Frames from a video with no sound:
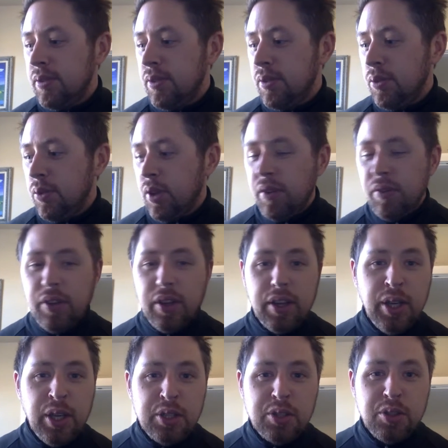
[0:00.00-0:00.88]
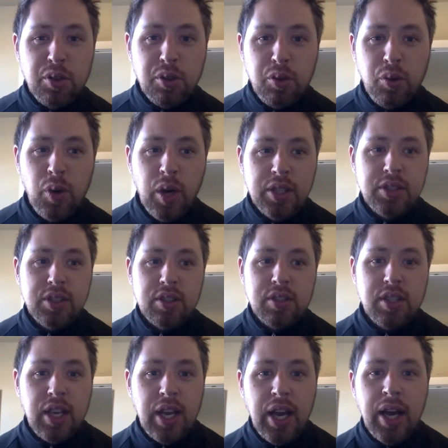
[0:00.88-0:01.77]
one of the initial
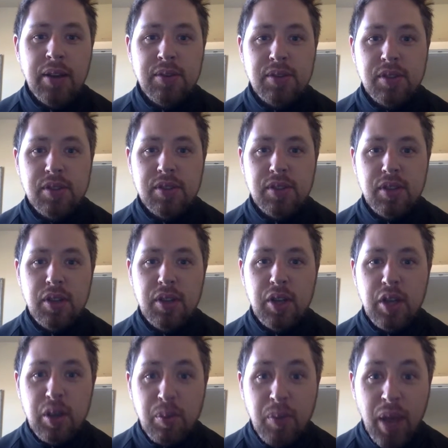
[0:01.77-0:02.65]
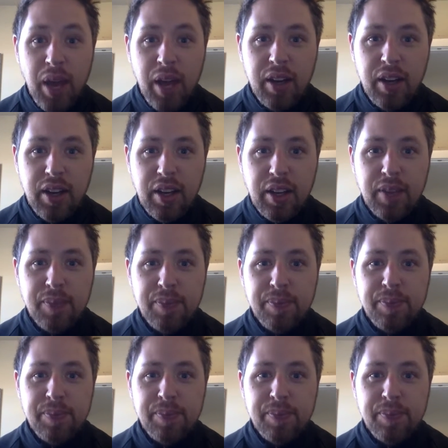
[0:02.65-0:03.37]
questions he asks humanity